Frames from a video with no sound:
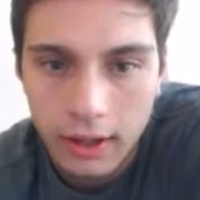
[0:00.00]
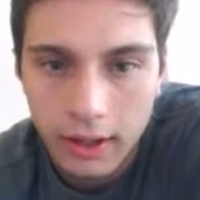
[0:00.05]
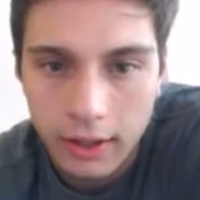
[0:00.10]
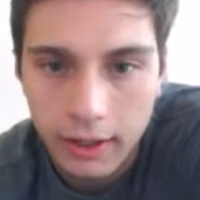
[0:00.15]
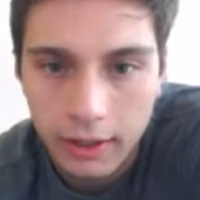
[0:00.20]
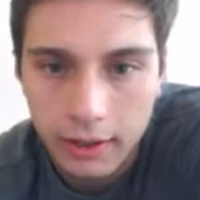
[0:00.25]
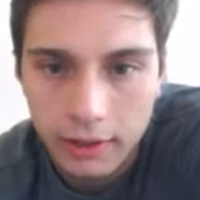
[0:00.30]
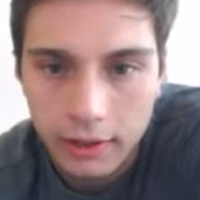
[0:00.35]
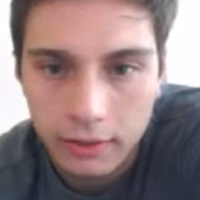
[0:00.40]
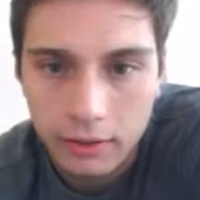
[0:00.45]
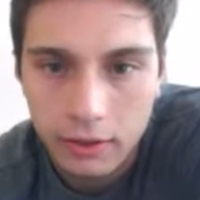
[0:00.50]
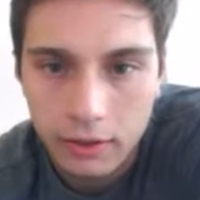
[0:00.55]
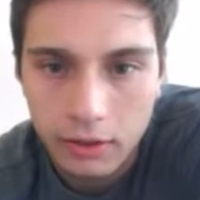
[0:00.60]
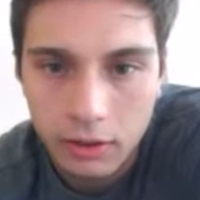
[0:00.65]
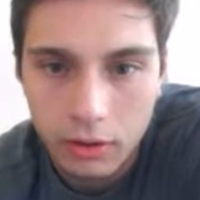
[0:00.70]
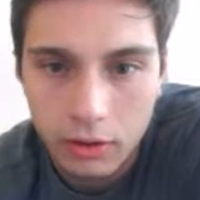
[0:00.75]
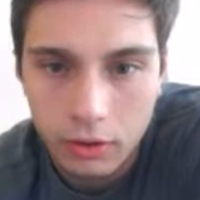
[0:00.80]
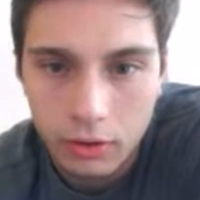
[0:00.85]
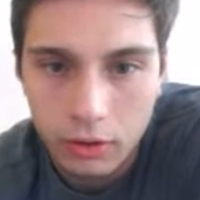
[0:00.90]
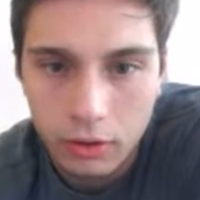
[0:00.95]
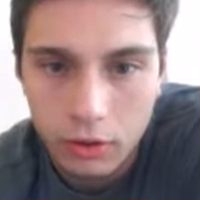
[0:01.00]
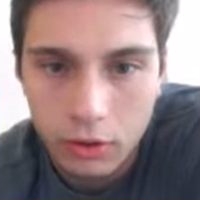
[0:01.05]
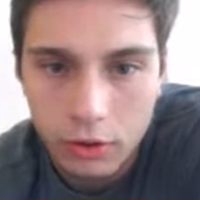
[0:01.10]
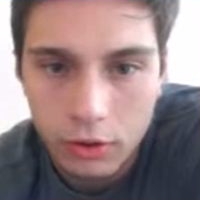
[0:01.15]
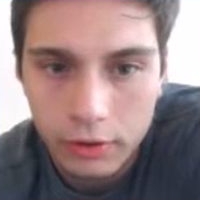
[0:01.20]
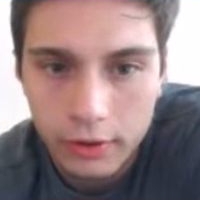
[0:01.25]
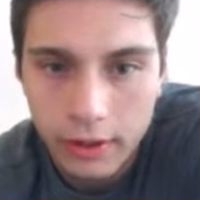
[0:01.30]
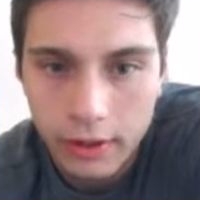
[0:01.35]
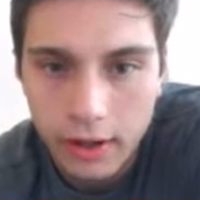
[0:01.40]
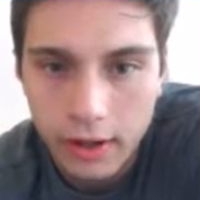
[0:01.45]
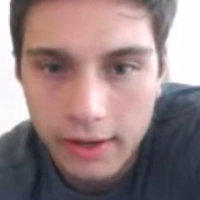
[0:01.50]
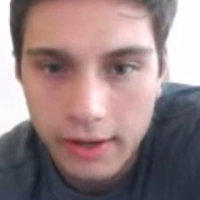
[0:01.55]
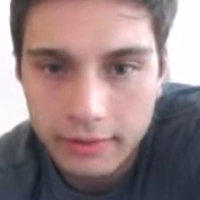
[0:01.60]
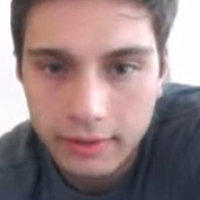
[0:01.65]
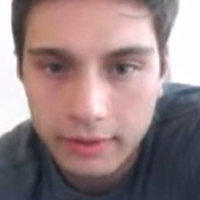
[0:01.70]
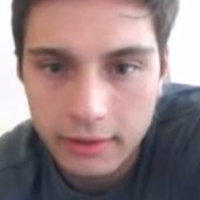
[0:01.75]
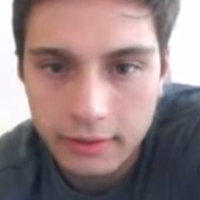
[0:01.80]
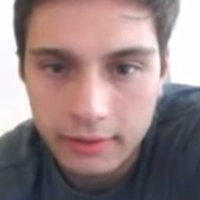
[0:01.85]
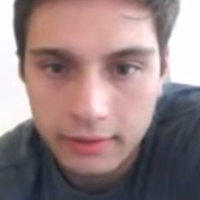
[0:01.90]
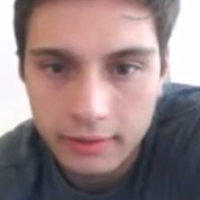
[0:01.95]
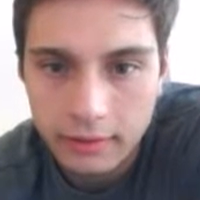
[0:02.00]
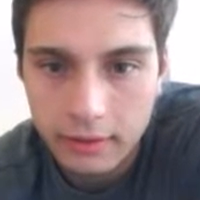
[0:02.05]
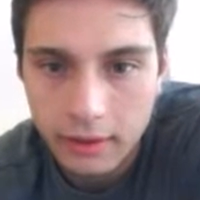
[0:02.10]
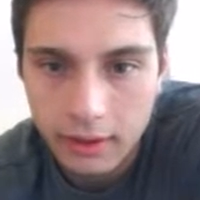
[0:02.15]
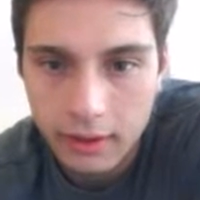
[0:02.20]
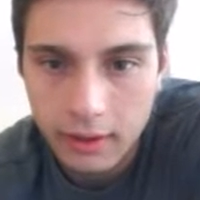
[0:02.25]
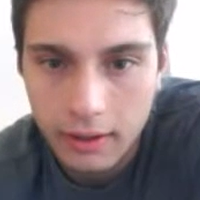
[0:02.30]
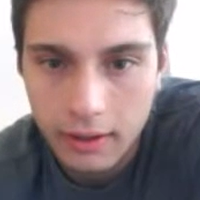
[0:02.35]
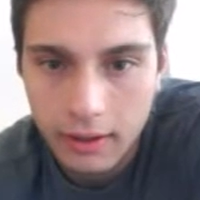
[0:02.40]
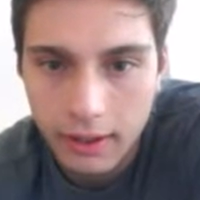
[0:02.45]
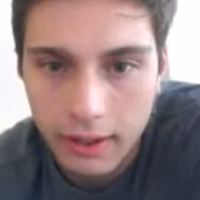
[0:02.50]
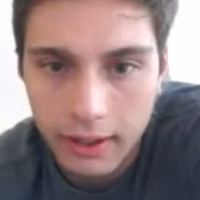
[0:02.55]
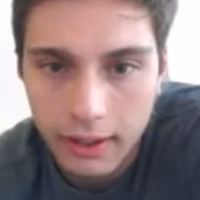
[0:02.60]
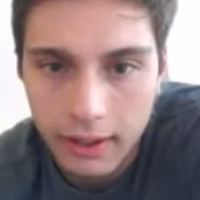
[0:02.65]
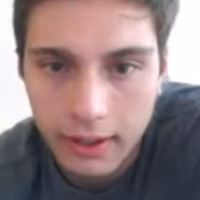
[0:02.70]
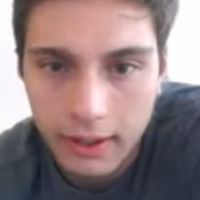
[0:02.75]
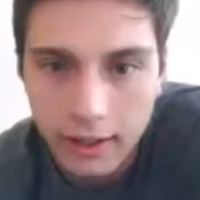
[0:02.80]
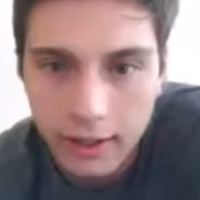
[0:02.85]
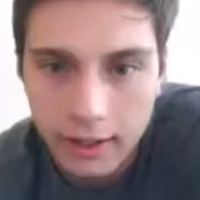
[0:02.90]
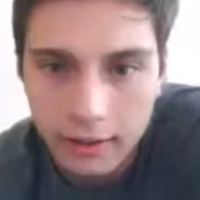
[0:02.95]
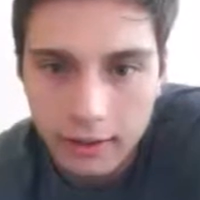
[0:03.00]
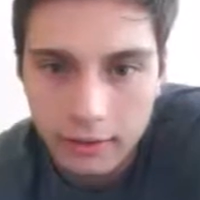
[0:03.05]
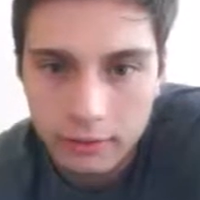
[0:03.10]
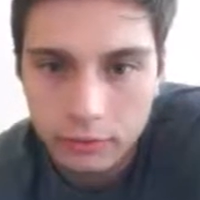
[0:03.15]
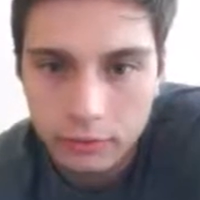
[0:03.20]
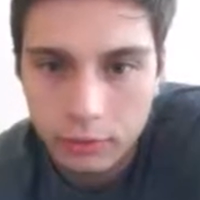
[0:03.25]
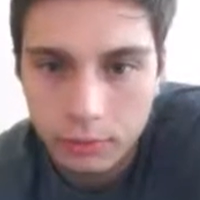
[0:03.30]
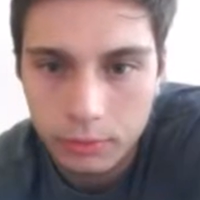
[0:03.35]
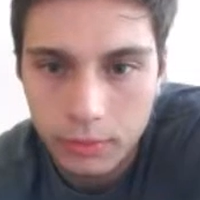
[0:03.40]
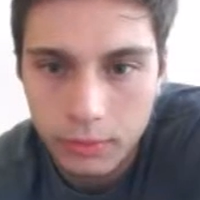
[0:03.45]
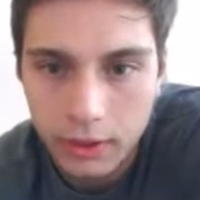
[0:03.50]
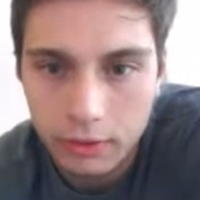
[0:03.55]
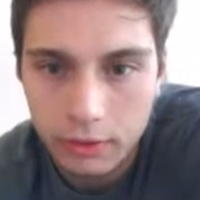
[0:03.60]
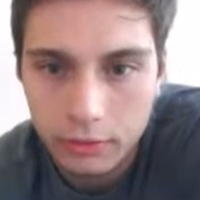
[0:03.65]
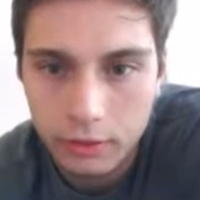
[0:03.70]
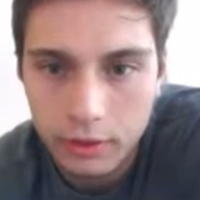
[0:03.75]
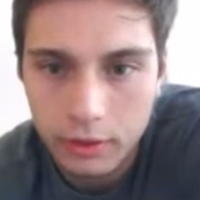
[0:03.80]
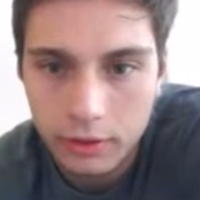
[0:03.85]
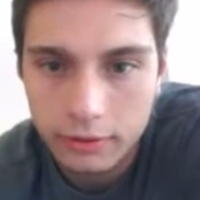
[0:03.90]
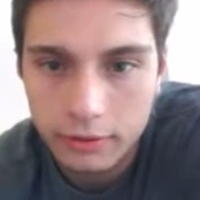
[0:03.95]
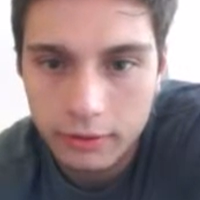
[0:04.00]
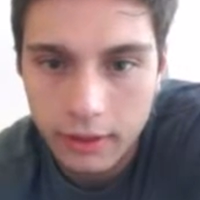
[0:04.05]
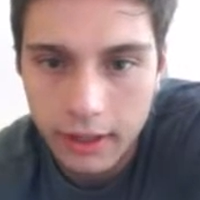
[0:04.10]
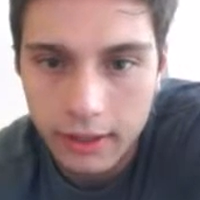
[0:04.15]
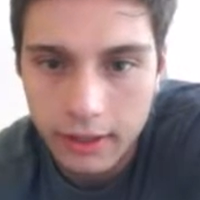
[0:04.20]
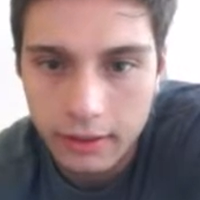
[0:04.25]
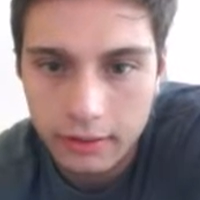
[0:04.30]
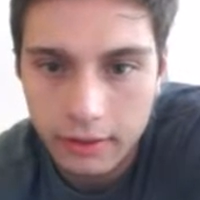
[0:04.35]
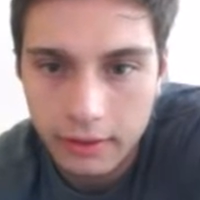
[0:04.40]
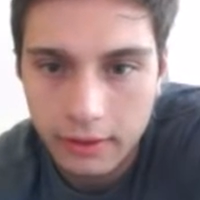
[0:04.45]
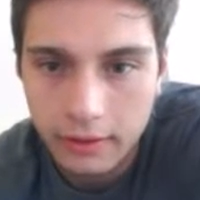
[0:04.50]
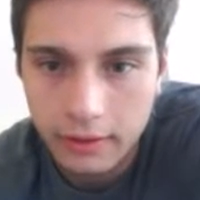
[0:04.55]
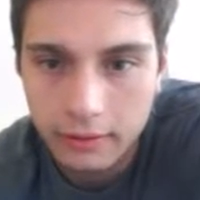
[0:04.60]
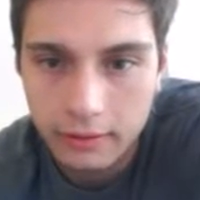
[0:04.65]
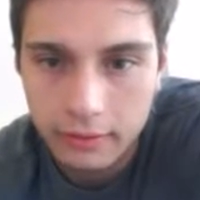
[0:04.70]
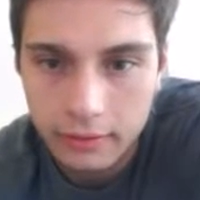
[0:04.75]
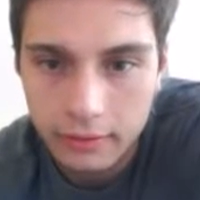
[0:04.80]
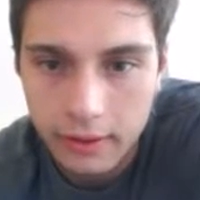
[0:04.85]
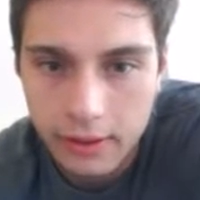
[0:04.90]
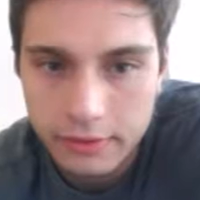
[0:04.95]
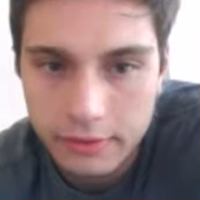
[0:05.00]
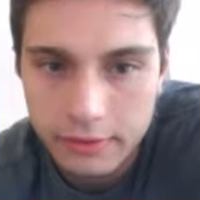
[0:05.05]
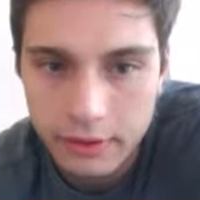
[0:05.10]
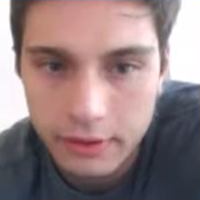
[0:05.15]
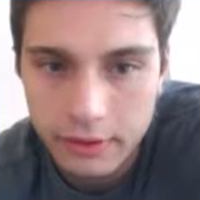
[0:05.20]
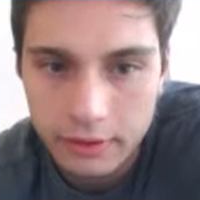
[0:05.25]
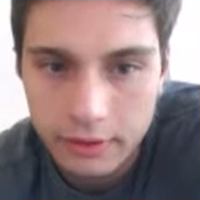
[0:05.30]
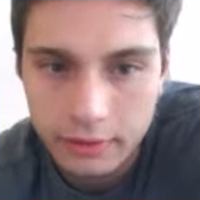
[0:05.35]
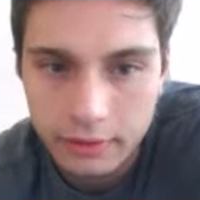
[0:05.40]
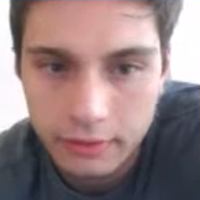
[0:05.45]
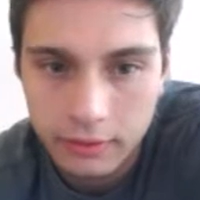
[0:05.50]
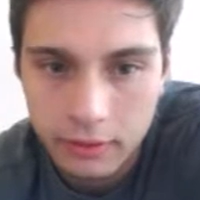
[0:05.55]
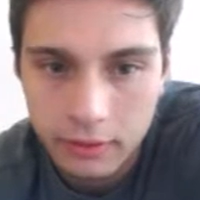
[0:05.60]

and other assets are $3 million higher than last year.